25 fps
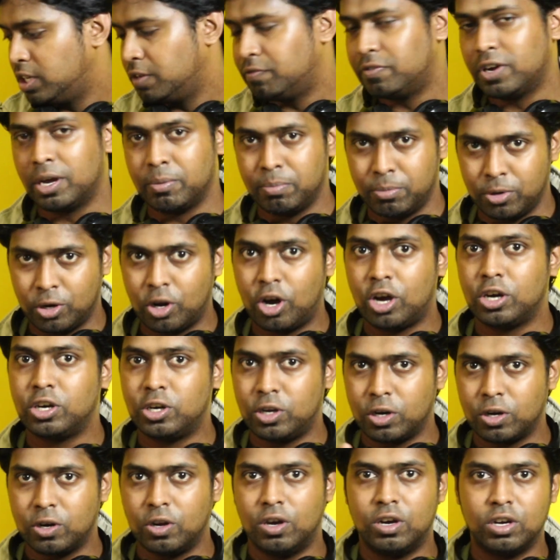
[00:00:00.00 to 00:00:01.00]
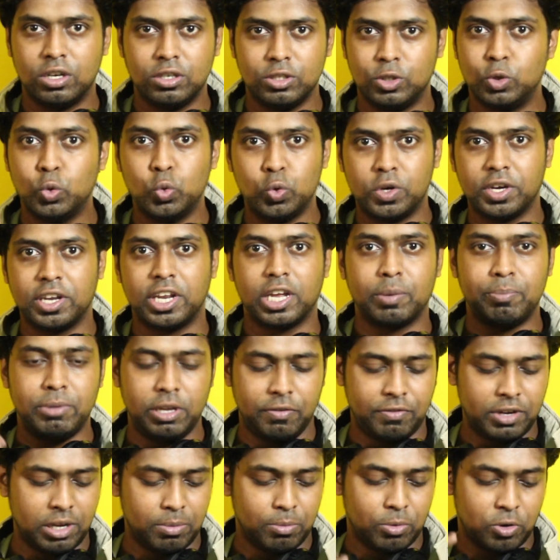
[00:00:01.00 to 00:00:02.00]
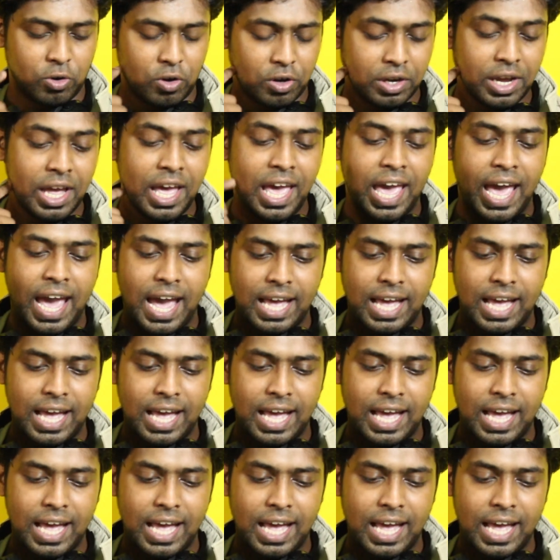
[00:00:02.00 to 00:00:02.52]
if I'm not wrong. Do correct me if I'm wrong.